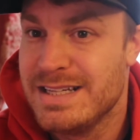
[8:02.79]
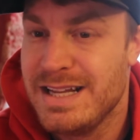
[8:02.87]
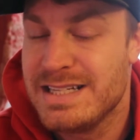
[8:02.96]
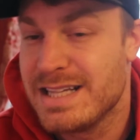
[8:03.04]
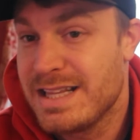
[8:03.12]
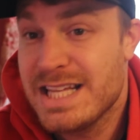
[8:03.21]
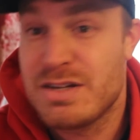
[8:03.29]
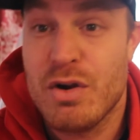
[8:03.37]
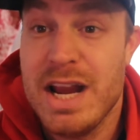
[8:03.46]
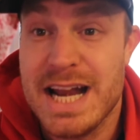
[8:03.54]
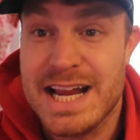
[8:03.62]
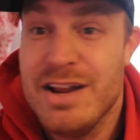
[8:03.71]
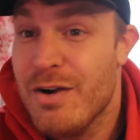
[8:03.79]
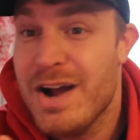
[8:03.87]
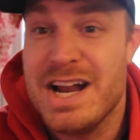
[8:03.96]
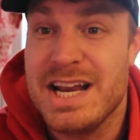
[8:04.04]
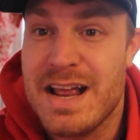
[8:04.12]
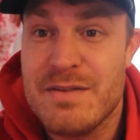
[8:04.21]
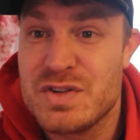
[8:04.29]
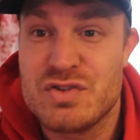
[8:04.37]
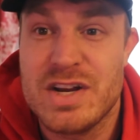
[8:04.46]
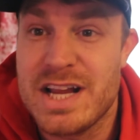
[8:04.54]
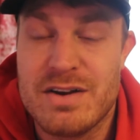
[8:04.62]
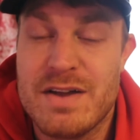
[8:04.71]
And he's like, that's great, I can go out, I can have a
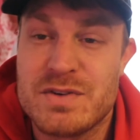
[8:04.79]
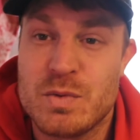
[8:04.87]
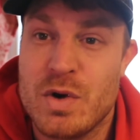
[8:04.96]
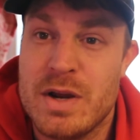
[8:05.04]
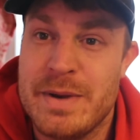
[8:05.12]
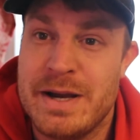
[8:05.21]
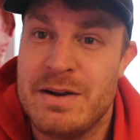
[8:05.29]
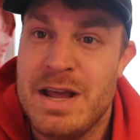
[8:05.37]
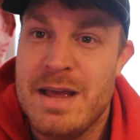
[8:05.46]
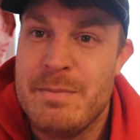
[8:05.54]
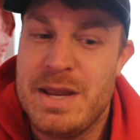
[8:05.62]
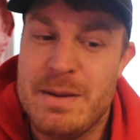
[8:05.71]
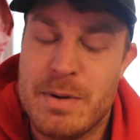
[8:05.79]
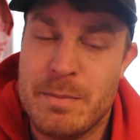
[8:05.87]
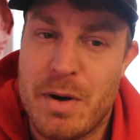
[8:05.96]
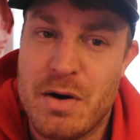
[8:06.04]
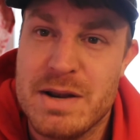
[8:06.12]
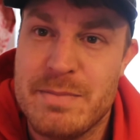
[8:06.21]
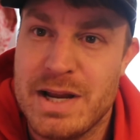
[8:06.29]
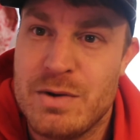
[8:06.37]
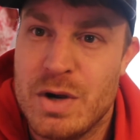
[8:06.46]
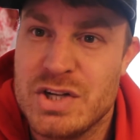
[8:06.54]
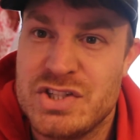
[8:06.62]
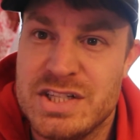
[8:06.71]
drink, I don't have to worry about being bombarded by
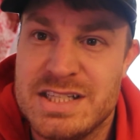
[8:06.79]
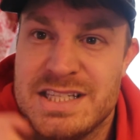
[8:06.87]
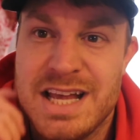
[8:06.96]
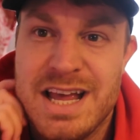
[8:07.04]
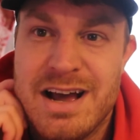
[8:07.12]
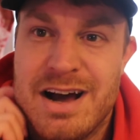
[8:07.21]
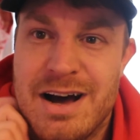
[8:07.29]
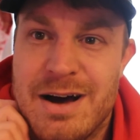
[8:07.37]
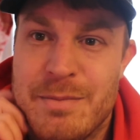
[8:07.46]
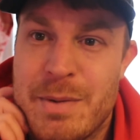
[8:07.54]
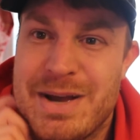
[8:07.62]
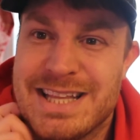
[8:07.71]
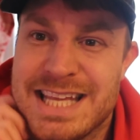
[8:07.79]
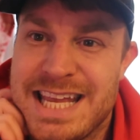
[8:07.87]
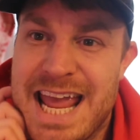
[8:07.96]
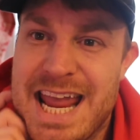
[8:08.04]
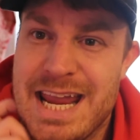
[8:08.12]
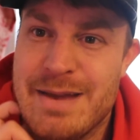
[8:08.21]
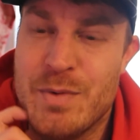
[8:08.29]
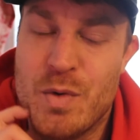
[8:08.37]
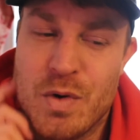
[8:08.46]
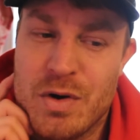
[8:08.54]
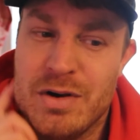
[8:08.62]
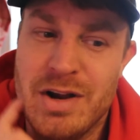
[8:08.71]
questions about the game
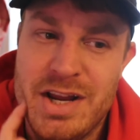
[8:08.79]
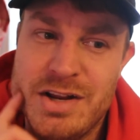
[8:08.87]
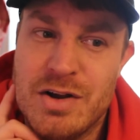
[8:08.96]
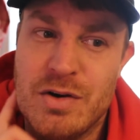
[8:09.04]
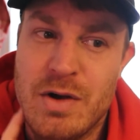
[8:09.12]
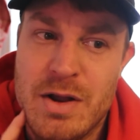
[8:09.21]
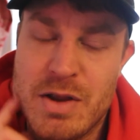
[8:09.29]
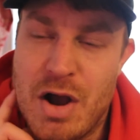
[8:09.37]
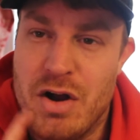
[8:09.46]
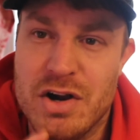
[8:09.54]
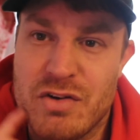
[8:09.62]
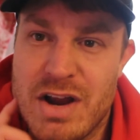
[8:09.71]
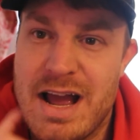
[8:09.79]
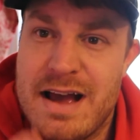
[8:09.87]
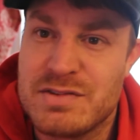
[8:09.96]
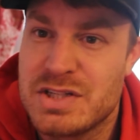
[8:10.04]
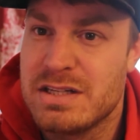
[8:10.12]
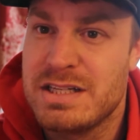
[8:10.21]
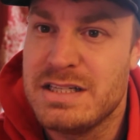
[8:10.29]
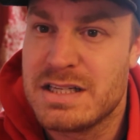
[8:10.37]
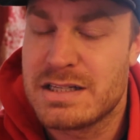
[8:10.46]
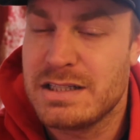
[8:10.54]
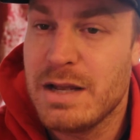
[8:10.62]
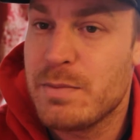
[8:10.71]
or autographs, because he's a
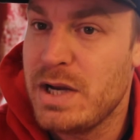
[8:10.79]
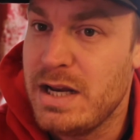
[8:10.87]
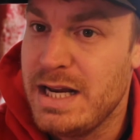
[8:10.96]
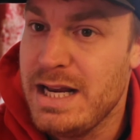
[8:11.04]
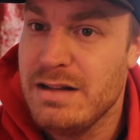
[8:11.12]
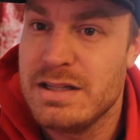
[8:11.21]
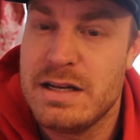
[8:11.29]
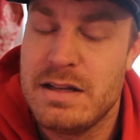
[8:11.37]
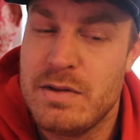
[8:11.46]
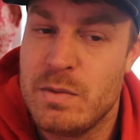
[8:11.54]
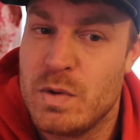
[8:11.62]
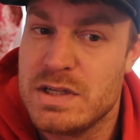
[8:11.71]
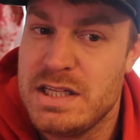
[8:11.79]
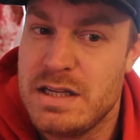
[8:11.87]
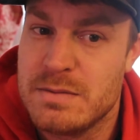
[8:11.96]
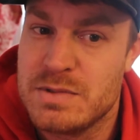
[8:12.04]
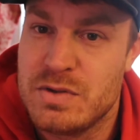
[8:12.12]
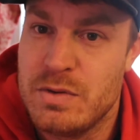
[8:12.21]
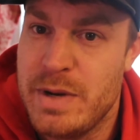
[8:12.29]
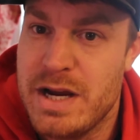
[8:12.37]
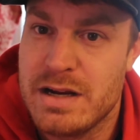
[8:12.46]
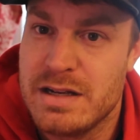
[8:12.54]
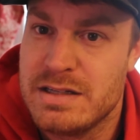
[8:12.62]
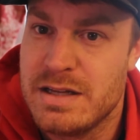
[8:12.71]
celebrity in England, and then once he comes to
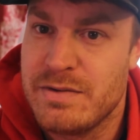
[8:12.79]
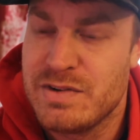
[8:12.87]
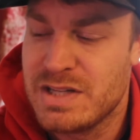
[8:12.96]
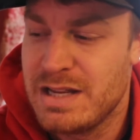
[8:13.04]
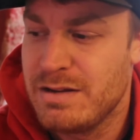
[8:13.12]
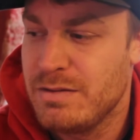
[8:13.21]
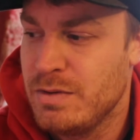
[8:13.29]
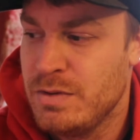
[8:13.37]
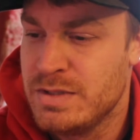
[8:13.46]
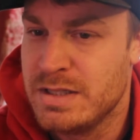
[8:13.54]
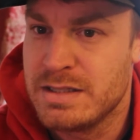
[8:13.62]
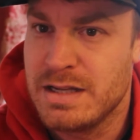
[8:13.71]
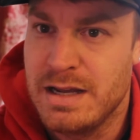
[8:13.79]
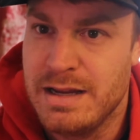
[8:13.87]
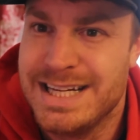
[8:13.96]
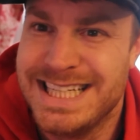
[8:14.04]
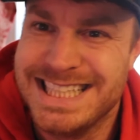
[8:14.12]
America, it was like, who's this guy?